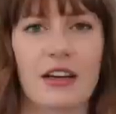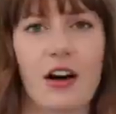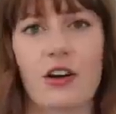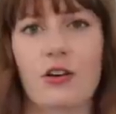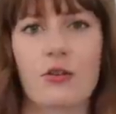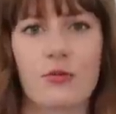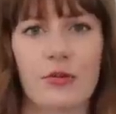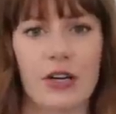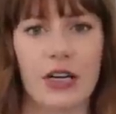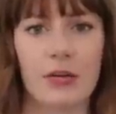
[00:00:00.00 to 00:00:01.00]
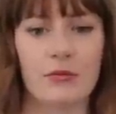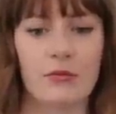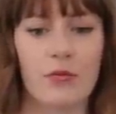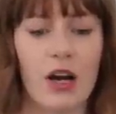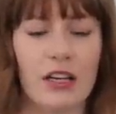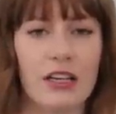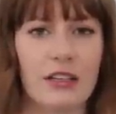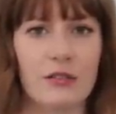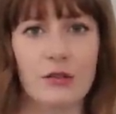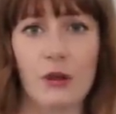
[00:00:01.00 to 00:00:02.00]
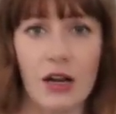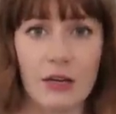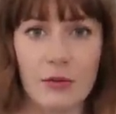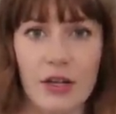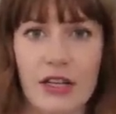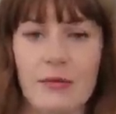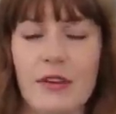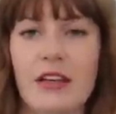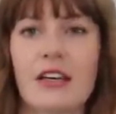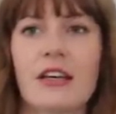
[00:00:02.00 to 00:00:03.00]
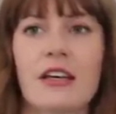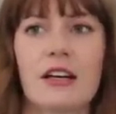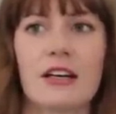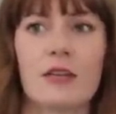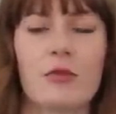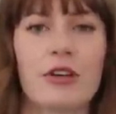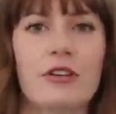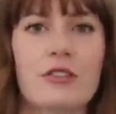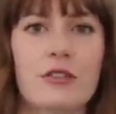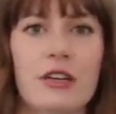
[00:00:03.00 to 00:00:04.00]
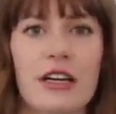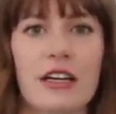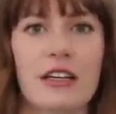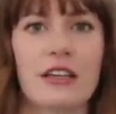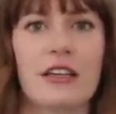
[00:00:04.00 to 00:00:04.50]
the auto um, rocking rock and play. Uh, we also had